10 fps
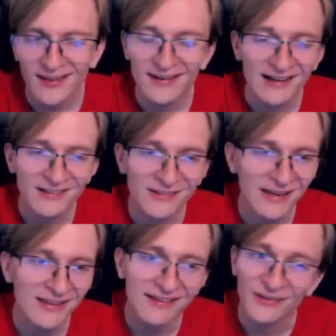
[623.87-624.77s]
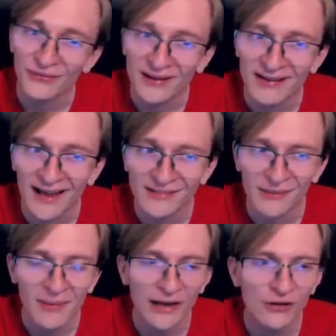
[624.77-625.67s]
Next lead, this is a fantastic
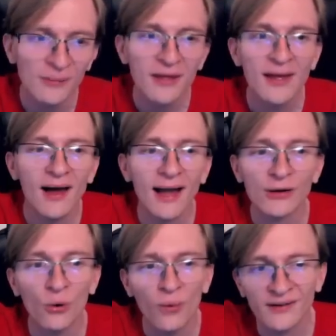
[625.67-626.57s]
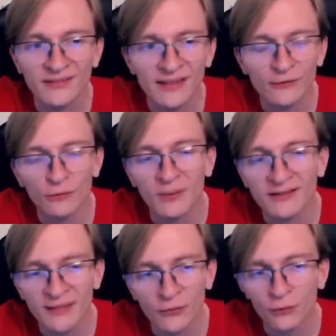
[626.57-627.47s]
matchup. I don't want to see this with my
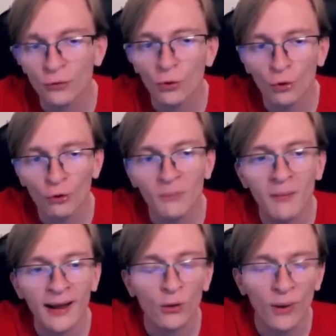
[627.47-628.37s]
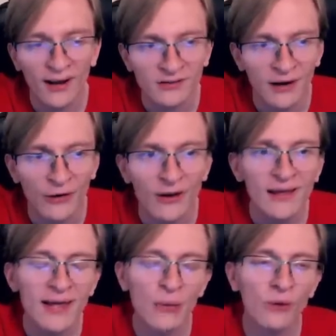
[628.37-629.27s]
Skeleturge or my Quagsire,
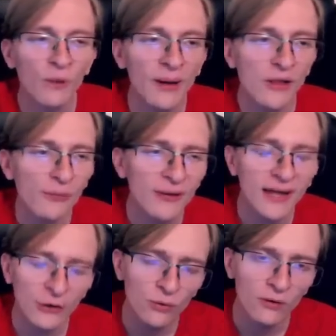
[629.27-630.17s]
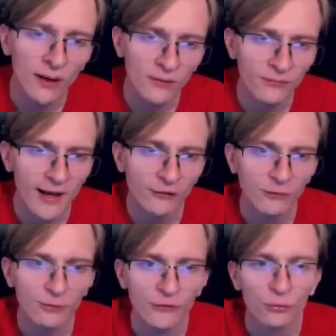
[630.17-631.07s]
and while Pelipper can do a lot of fast
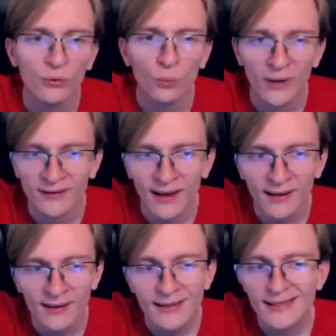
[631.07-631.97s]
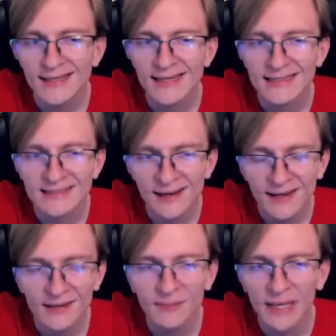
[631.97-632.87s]
move pressure with Wing Attack, it's not
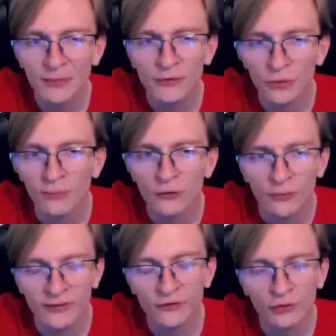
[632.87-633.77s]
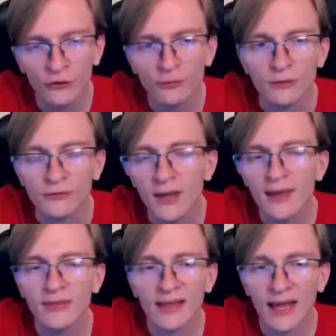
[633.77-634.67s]
going to be able to do much with its charge moves.
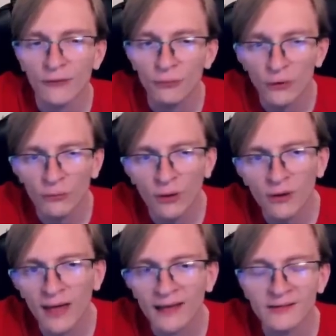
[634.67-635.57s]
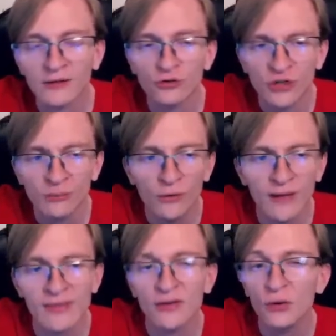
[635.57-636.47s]
They have Weather Ball as a cheap move,
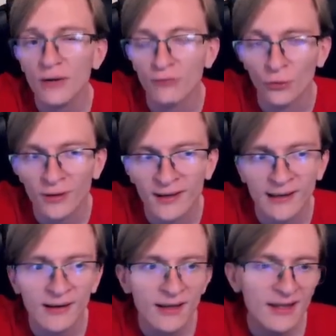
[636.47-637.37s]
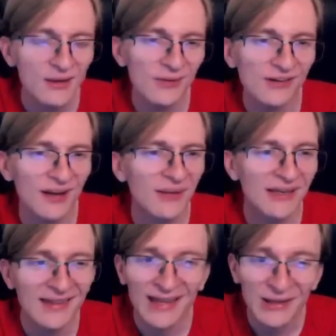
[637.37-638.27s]
and they do have Hurricane, which, I
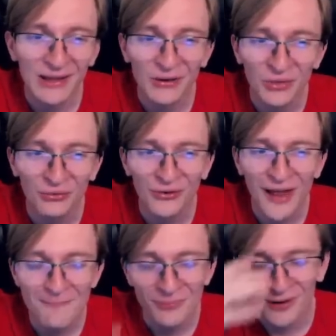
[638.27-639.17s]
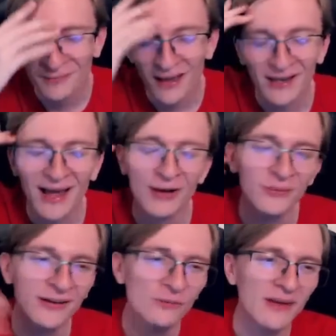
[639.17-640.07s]
mean, they could throw that, but I don't
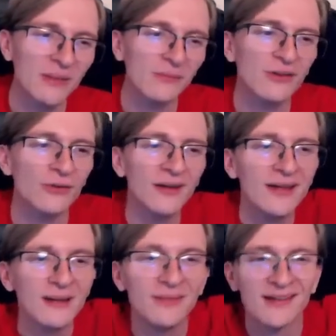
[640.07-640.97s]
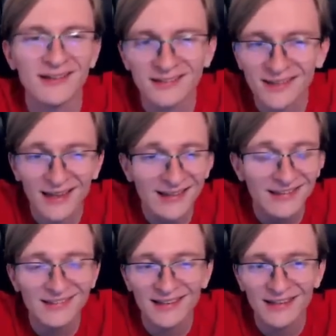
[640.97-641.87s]
expect them to, because
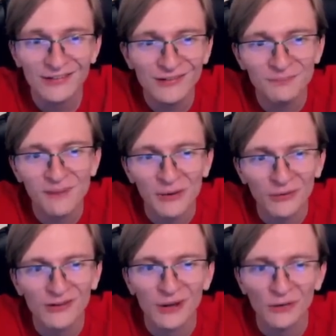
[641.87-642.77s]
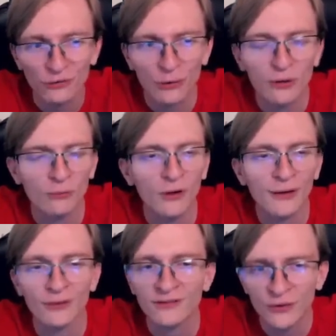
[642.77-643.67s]
it's just better to go straight Weather Ball
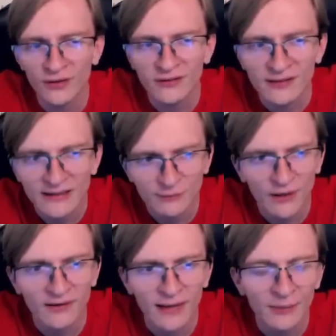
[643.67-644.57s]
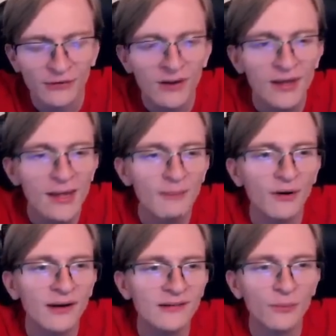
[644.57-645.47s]
here. It still does a decent amount of damage,
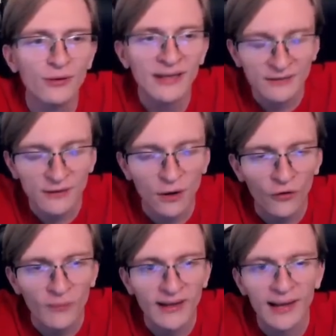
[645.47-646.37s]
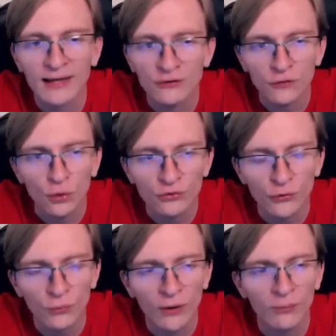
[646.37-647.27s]
but it's a pretty easy call to make. I can just no-shield
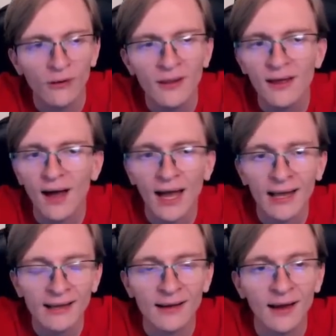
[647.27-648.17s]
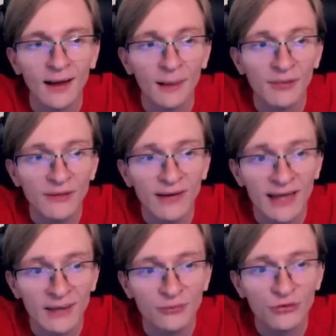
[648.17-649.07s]
the Weather Ball. I believe I
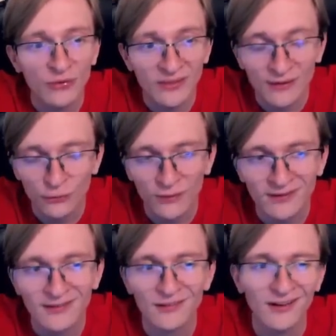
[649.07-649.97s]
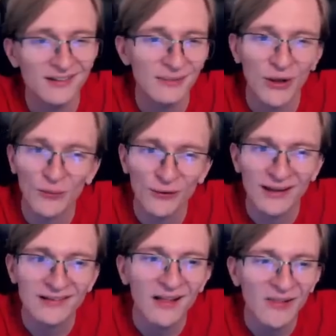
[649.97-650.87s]
end up shielding this one, because honestly, Pelipper
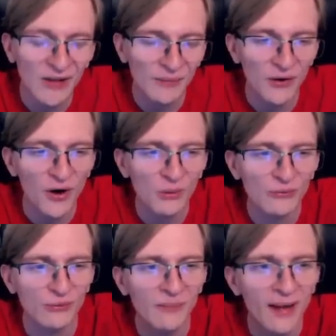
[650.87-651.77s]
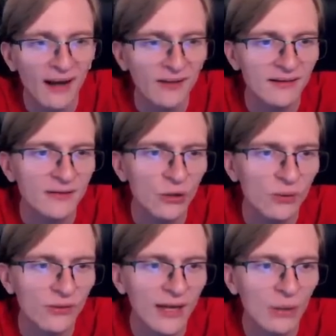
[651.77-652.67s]
is a little bit awkward for my backline to deal
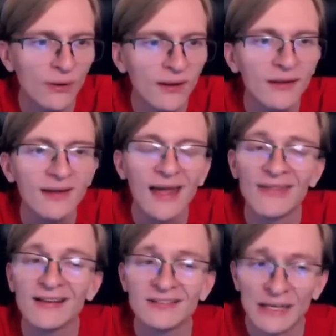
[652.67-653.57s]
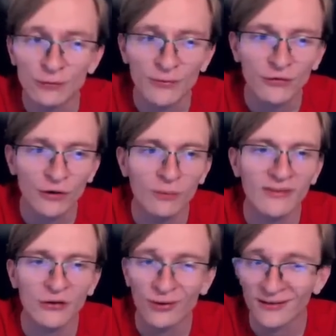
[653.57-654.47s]
with anyway, and they safe swap the Charge Bug.
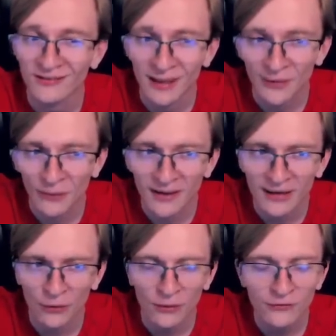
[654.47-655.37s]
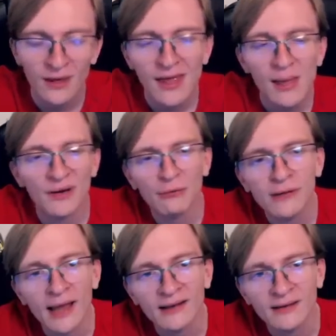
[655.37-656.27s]
They try to snipe down my Gyarados, but I
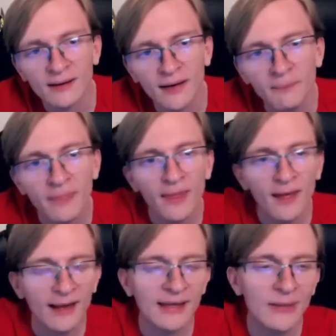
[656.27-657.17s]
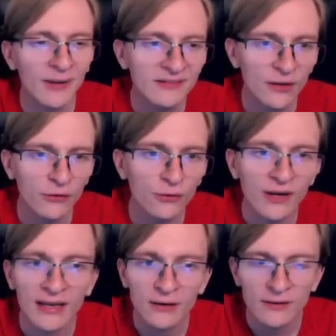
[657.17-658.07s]
react in time. I can get my Skeleturge
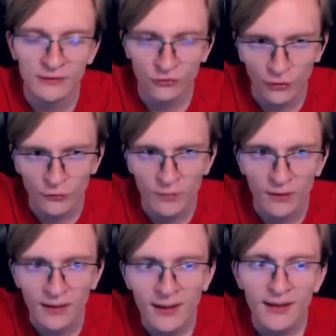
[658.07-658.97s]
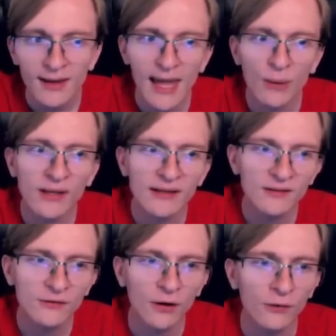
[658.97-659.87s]
into this Charge Bug, and we can
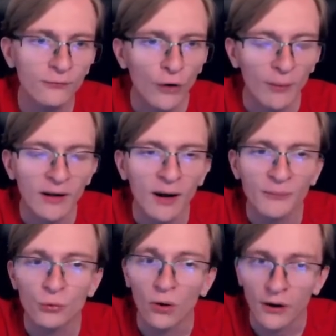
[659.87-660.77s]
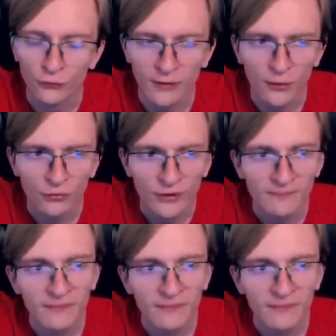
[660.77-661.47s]
start farming up to 100 energy.